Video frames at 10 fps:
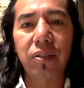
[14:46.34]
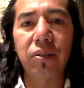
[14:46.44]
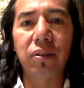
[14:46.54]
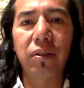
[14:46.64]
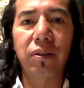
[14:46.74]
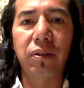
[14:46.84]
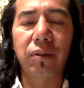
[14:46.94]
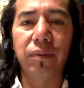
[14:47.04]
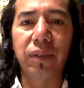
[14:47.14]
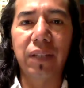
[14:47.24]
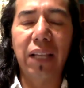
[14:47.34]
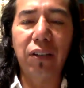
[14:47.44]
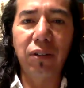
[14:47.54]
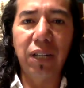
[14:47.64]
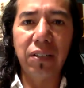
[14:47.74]
So that
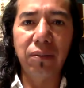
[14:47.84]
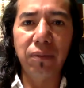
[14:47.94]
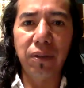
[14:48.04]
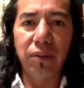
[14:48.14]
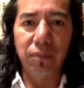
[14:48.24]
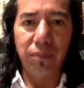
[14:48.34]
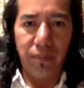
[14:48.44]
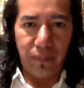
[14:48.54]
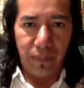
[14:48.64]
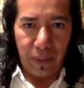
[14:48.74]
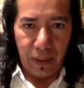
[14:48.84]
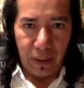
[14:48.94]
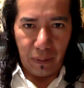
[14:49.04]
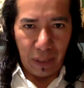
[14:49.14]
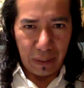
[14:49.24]
connection
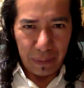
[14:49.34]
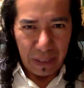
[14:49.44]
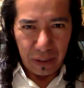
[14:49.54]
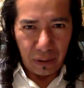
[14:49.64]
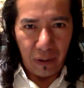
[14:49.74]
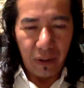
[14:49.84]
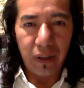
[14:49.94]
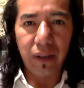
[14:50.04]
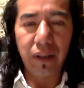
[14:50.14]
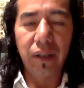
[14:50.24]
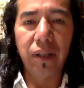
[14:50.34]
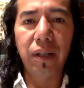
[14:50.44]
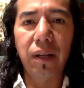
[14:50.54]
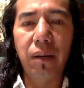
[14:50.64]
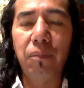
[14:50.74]
was very strong.
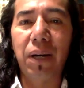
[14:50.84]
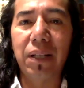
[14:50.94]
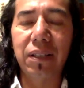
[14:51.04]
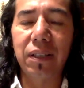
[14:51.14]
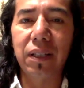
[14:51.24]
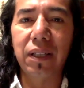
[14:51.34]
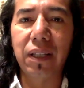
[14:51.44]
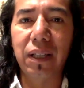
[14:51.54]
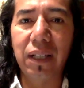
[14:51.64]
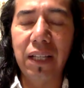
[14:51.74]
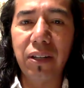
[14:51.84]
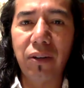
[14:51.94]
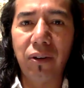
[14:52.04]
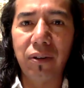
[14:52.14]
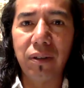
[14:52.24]
But later
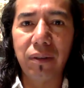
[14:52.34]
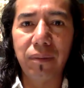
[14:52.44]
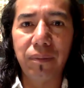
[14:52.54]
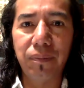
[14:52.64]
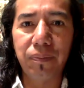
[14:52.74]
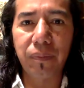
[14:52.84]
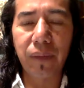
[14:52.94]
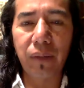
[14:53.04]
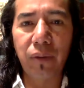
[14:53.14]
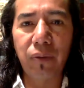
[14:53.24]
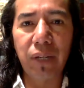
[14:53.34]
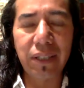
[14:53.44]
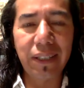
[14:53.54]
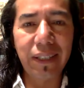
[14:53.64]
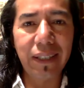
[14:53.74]
on, we were
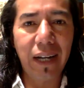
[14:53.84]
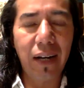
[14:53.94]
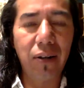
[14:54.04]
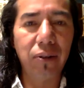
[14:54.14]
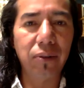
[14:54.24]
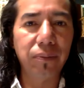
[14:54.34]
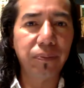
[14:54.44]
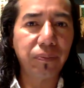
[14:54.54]
seeing how